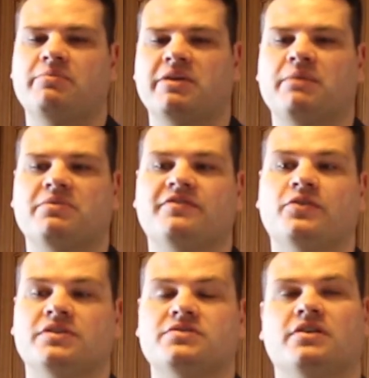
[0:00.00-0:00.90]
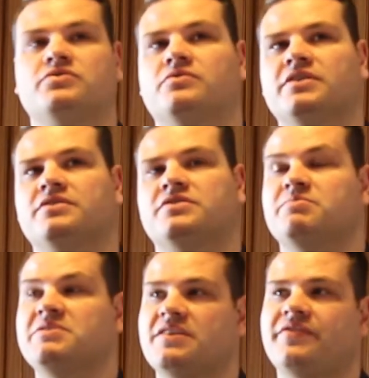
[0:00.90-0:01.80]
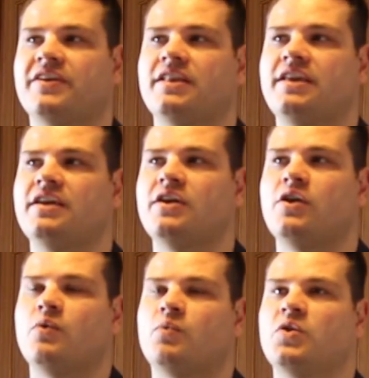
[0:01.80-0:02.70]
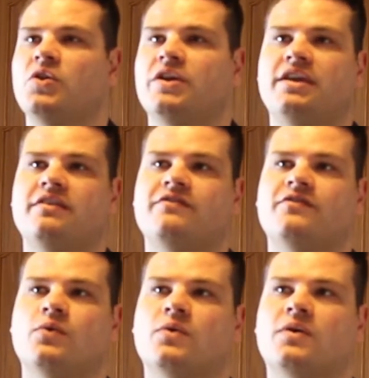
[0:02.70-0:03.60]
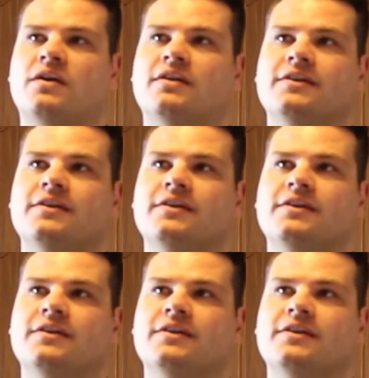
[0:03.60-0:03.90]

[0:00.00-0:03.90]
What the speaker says: pick up the phone to talk to a realtor specifically, we're looking for,